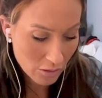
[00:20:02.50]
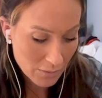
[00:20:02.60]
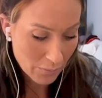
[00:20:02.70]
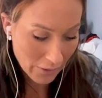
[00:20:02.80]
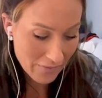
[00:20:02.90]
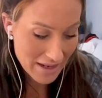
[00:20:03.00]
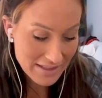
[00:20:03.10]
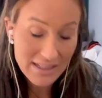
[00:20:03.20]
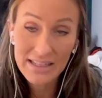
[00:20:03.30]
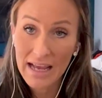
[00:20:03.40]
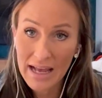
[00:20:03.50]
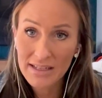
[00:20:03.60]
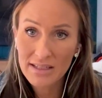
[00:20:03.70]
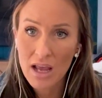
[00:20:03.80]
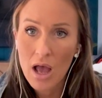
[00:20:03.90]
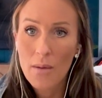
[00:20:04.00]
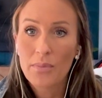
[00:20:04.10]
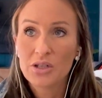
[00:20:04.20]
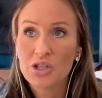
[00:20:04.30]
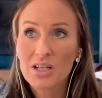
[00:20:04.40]
Prevented, yes,
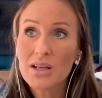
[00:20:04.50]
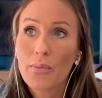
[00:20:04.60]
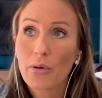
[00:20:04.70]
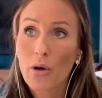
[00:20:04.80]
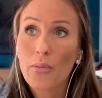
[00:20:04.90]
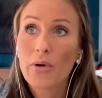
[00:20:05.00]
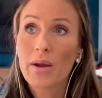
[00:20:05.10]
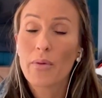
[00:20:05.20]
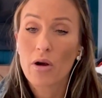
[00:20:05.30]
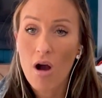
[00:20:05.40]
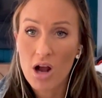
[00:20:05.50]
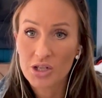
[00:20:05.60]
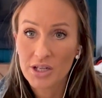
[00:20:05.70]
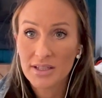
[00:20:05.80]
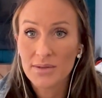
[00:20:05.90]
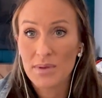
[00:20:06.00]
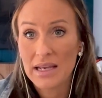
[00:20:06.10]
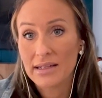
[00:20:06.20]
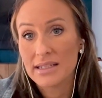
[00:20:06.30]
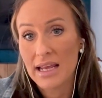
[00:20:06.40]
but just appropriate precautions
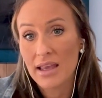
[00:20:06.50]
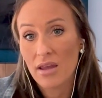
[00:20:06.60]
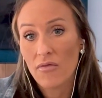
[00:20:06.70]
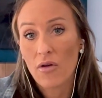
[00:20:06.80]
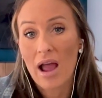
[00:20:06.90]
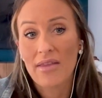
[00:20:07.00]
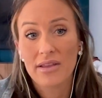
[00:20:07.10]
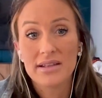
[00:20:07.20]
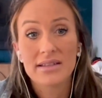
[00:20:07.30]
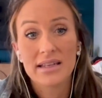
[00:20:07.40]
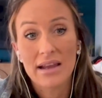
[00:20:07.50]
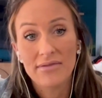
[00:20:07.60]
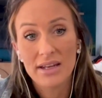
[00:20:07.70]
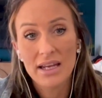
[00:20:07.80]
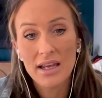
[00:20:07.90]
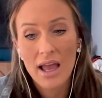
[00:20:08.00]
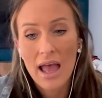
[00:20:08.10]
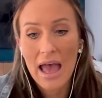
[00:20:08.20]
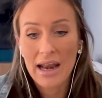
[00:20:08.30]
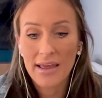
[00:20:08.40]
being taken for athletes' safety.
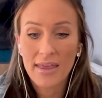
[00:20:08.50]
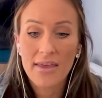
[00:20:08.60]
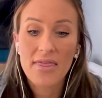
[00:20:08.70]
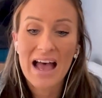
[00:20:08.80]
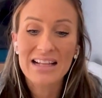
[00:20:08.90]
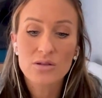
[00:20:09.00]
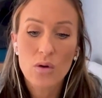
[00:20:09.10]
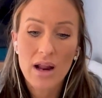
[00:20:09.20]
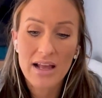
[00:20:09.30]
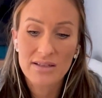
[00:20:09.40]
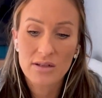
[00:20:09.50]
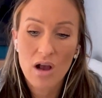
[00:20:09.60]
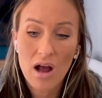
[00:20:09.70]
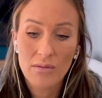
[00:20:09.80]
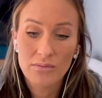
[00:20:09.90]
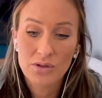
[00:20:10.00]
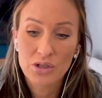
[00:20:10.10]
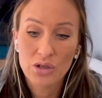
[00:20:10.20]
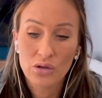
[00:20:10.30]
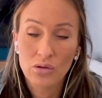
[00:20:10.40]
And I think that's what has come
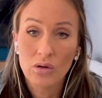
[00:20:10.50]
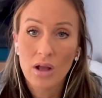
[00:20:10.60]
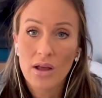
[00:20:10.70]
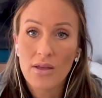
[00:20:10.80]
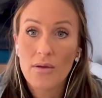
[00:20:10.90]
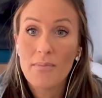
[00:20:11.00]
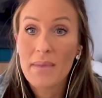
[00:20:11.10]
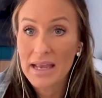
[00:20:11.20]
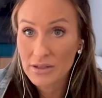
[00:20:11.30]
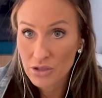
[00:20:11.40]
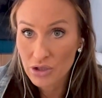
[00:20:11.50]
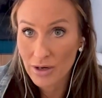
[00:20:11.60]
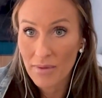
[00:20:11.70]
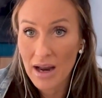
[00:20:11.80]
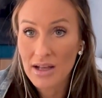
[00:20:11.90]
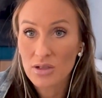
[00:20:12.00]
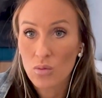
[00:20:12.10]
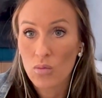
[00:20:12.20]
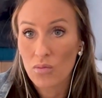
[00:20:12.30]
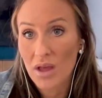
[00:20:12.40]
to mainstream.
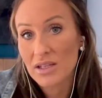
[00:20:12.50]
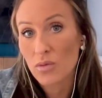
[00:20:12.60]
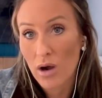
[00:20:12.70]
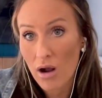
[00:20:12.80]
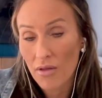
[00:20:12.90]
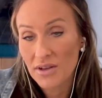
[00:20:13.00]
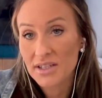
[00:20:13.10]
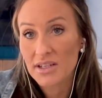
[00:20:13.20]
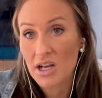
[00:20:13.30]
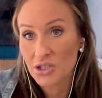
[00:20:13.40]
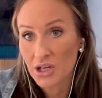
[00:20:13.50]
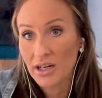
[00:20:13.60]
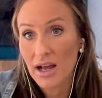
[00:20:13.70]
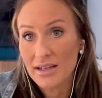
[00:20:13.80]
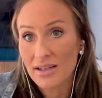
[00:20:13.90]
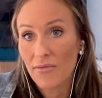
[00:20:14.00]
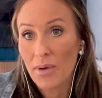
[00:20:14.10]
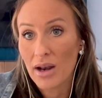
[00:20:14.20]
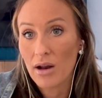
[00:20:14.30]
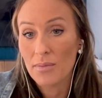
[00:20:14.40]
That's where all the discussion and eyes have
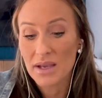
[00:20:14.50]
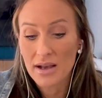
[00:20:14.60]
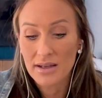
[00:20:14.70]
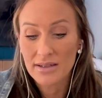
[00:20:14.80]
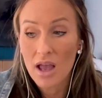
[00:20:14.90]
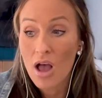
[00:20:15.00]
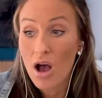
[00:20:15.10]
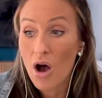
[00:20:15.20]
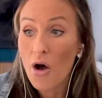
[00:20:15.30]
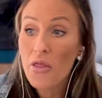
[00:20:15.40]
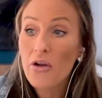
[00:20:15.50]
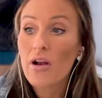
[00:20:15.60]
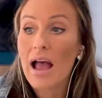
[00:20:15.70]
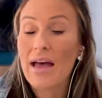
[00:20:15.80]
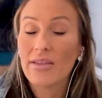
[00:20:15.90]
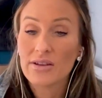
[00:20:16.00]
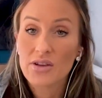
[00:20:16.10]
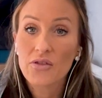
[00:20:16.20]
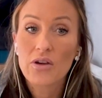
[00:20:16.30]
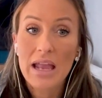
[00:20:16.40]
been on, because other
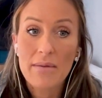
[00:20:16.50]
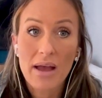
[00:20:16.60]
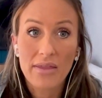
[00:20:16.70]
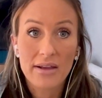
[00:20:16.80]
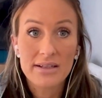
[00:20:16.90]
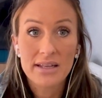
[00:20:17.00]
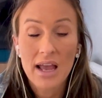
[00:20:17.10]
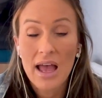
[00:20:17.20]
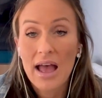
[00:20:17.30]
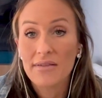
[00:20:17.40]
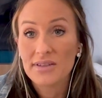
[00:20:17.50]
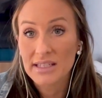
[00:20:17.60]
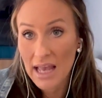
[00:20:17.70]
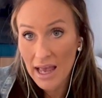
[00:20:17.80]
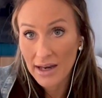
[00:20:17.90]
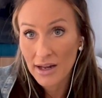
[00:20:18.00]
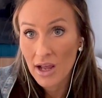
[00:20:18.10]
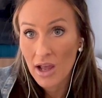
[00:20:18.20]
game athletes have said,